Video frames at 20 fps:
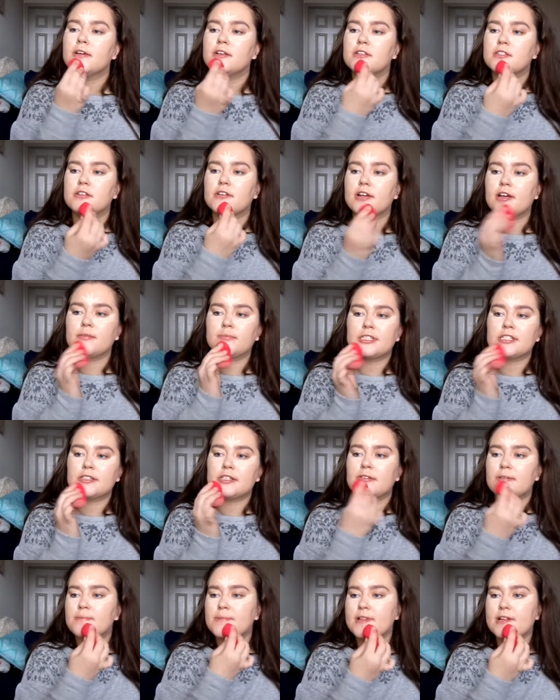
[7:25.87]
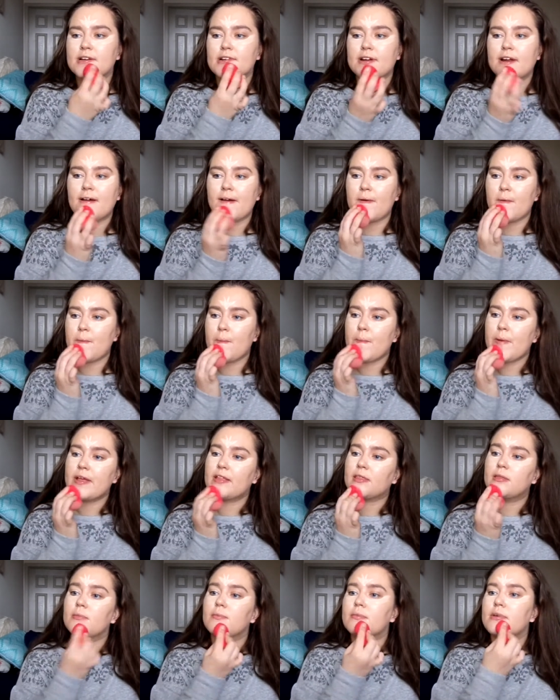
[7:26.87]
So now I'm just going to blend it out with
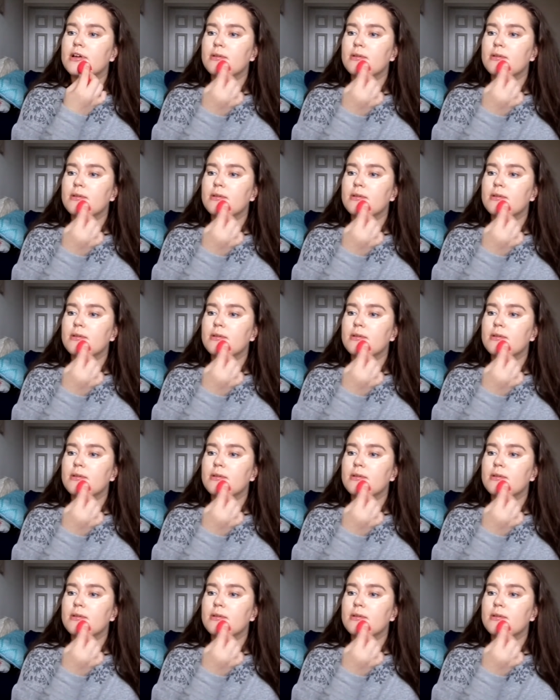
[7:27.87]
my